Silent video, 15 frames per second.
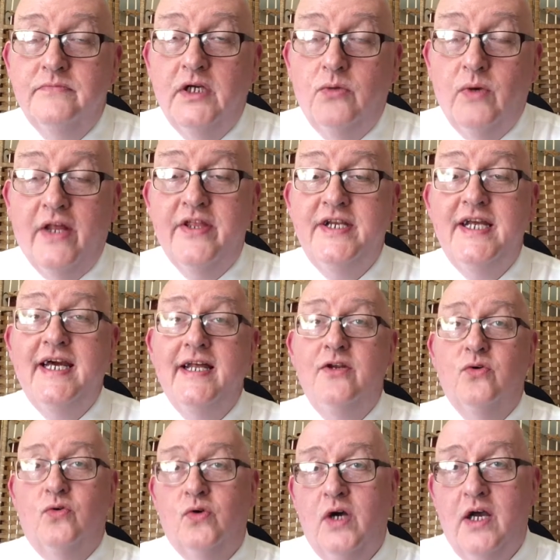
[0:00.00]
Well, the
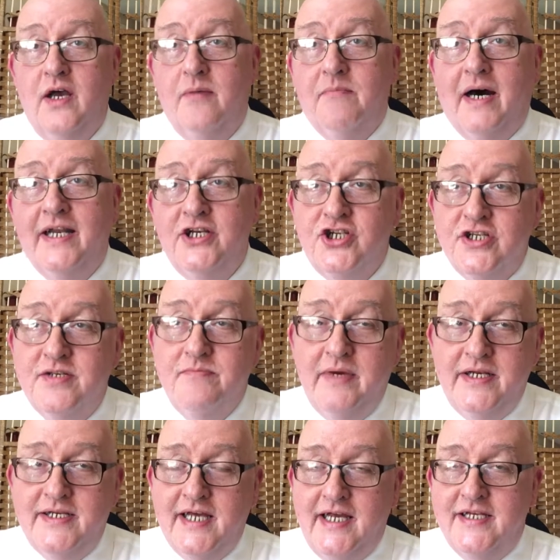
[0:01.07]
DNO manages and
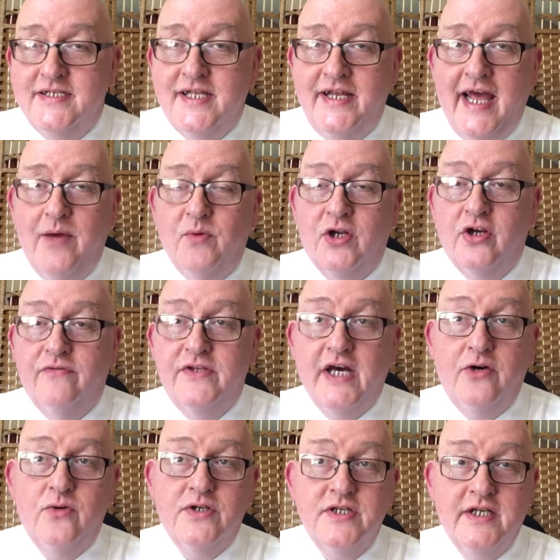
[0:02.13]
maintains the network of
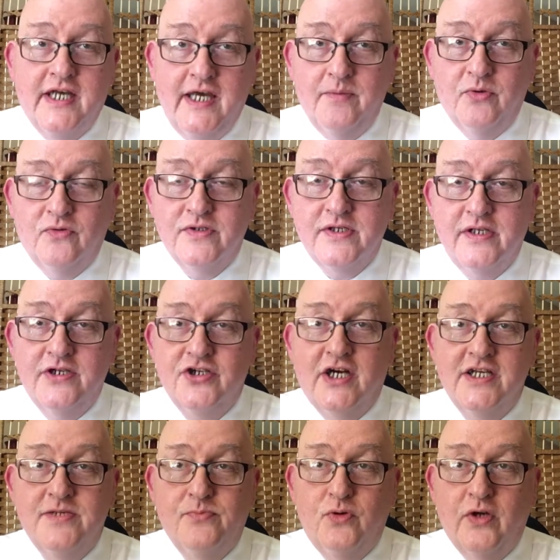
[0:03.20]
towers and cables that
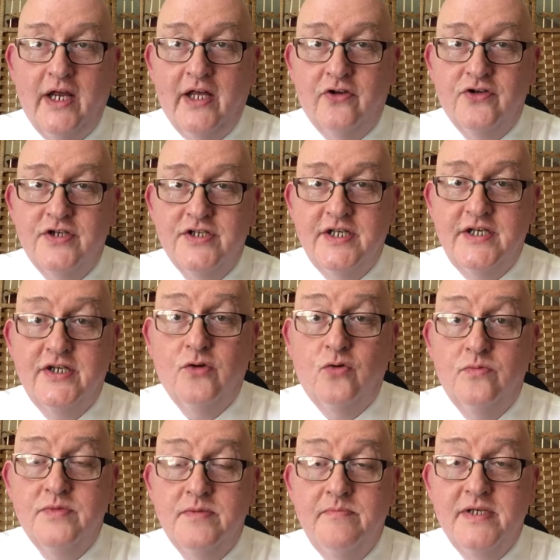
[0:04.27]
transport electricity to
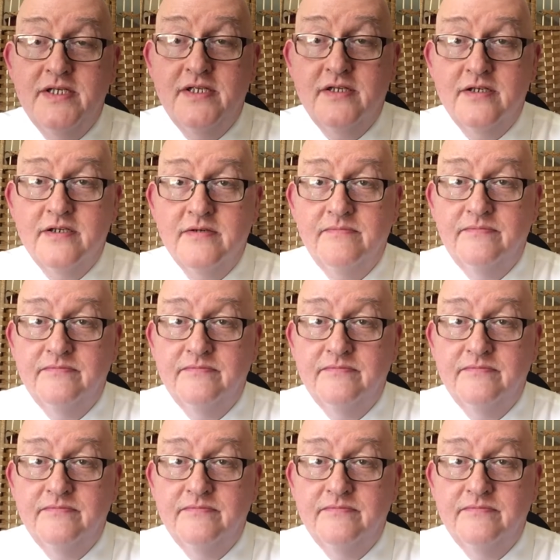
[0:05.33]
homes and businesses.